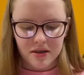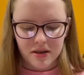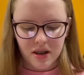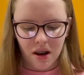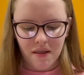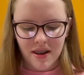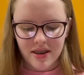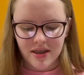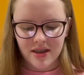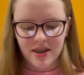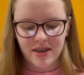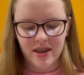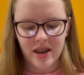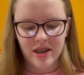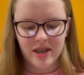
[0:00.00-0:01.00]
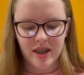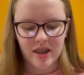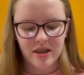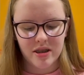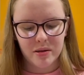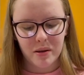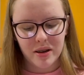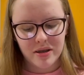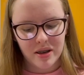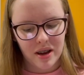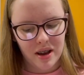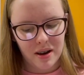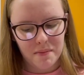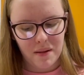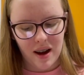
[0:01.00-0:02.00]
"Go into the city to a
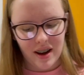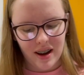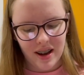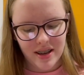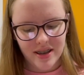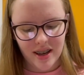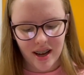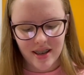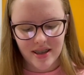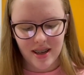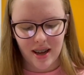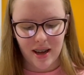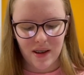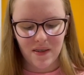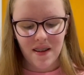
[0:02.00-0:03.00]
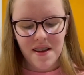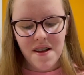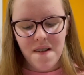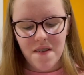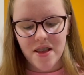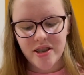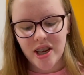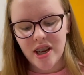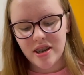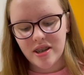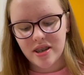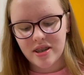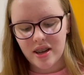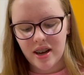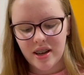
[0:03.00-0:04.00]
certain man and say to him, 'The
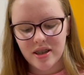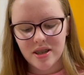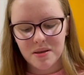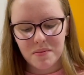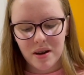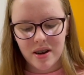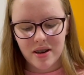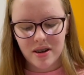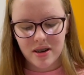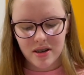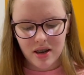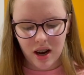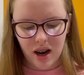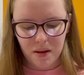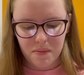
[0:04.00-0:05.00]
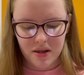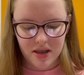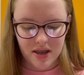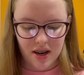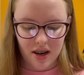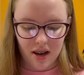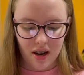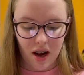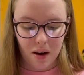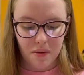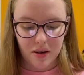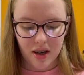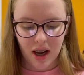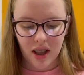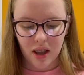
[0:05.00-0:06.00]
teacher says my time is near. I
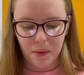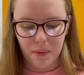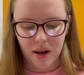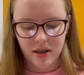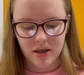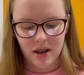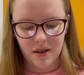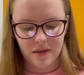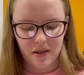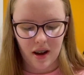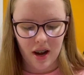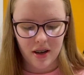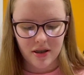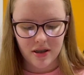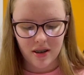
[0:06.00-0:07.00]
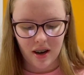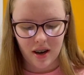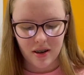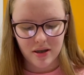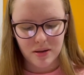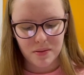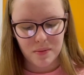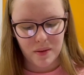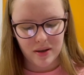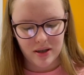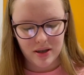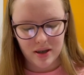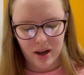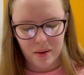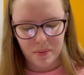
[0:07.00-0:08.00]
will keep the Passover at your house with my
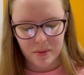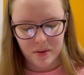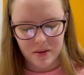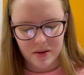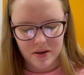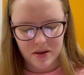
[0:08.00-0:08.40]
disciples.'"